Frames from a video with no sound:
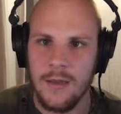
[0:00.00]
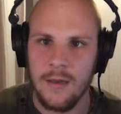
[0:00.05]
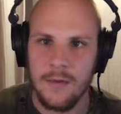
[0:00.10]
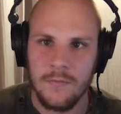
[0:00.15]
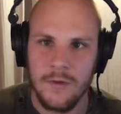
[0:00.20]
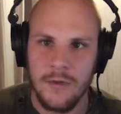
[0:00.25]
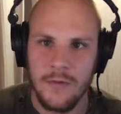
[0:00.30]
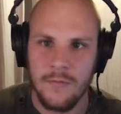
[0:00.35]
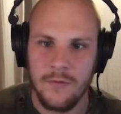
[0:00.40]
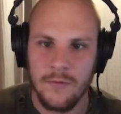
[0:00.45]
and the
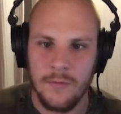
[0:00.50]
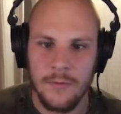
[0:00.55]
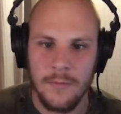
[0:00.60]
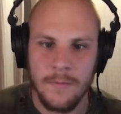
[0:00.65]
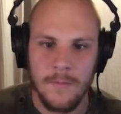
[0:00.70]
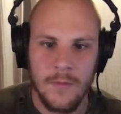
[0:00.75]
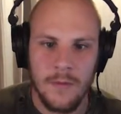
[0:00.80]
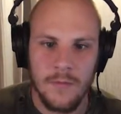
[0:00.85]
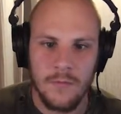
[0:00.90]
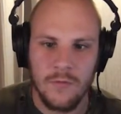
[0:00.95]
reverb
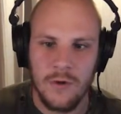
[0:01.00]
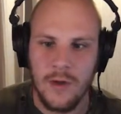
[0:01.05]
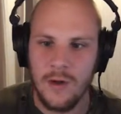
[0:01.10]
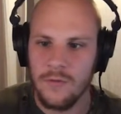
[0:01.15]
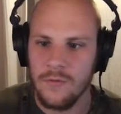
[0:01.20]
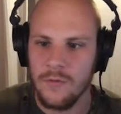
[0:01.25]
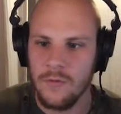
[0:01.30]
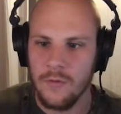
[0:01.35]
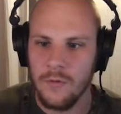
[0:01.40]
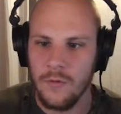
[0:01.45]

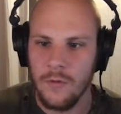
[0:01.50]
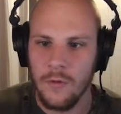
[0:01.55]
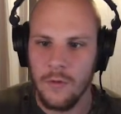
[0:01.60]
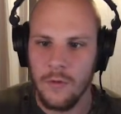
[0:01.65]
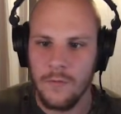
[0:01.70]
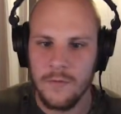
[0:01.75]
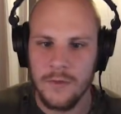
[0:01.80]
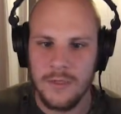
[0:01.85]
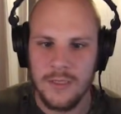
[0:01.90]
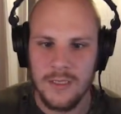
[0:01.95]
throughout
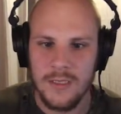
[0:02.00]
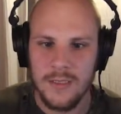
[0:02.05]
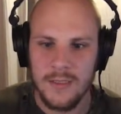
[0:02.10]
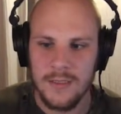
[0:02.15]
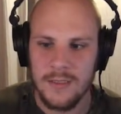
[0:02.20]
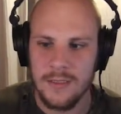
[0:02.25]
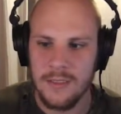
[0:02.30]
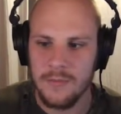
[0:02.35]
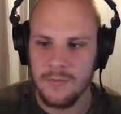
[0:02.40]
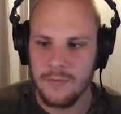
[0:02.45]
all of the
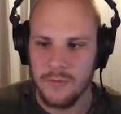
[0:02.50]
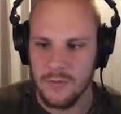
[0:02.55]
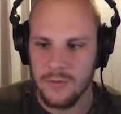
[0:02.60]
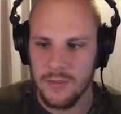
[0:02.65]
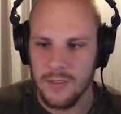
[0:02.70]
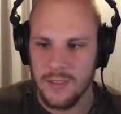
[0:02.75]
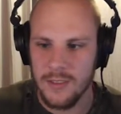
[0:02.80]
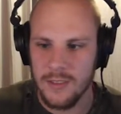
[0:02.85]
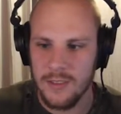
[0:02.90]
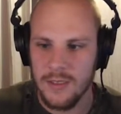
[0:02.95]
synthesis
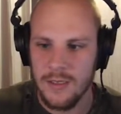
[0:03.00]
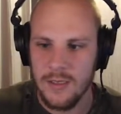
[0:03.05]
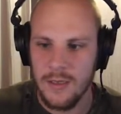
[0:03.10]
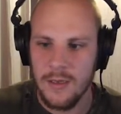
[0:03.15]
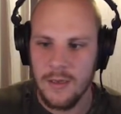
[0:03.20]
process.